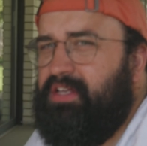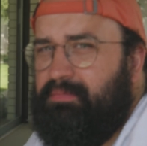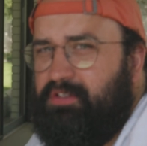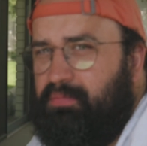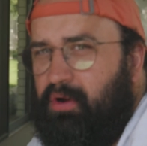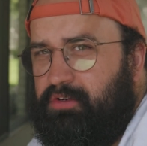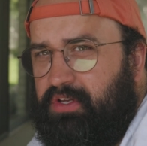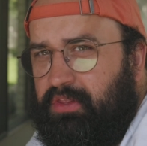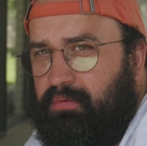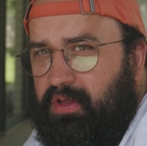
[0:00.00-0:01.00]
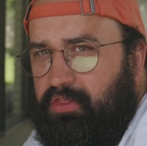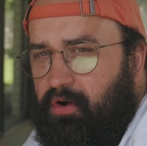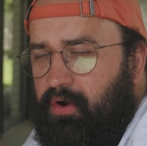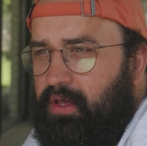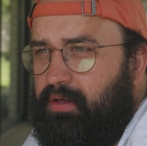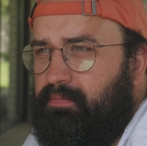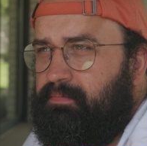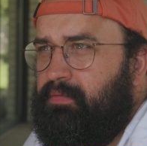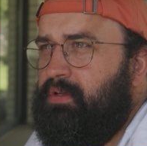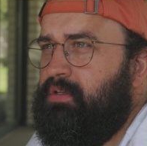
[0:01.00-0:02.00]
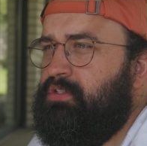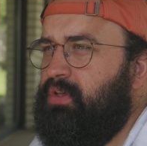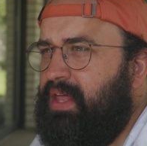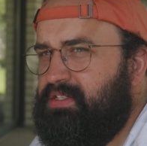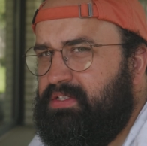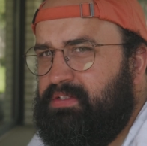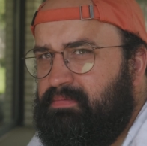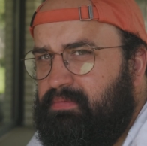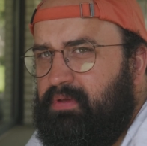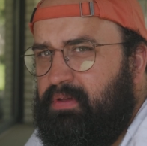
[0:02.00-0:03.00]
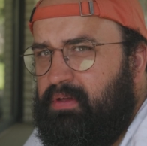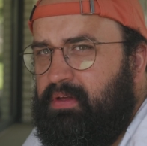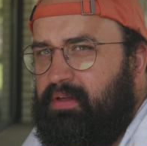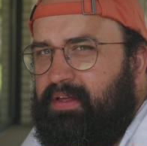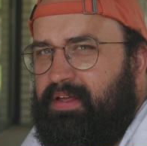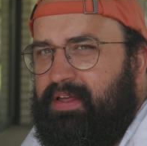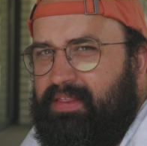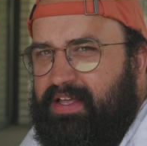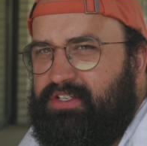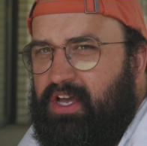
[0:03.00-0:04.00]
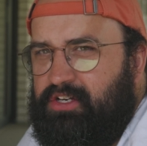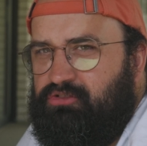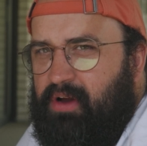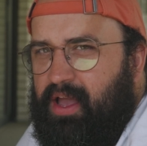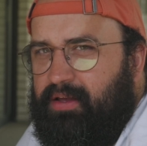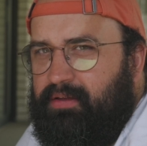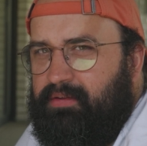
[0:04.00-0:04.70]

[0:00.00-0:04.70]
temp's approaching 330. So that's on track.